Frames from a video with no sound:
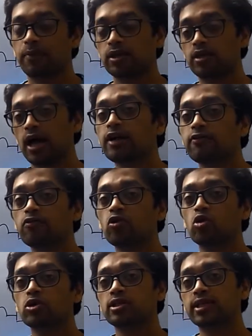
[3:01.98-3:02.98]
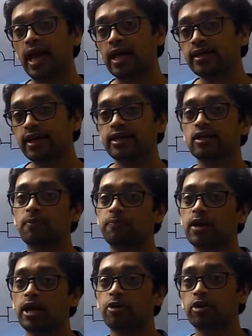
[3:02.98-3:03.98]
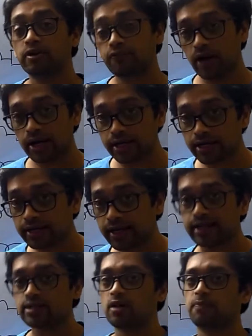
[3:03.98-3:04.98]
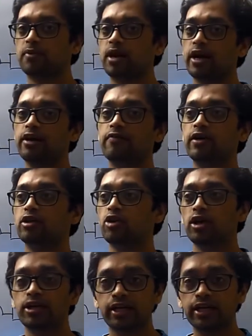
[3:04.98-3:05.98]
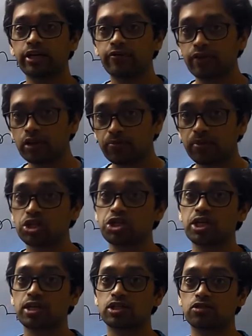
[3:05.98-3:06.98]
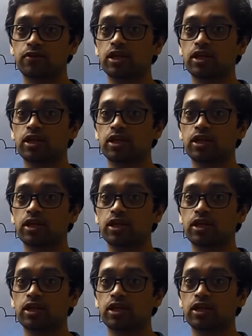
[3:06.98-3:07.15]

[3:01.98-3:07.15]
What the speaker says: but that force can get applied, or in fact it gets applied when you are dealing with machines,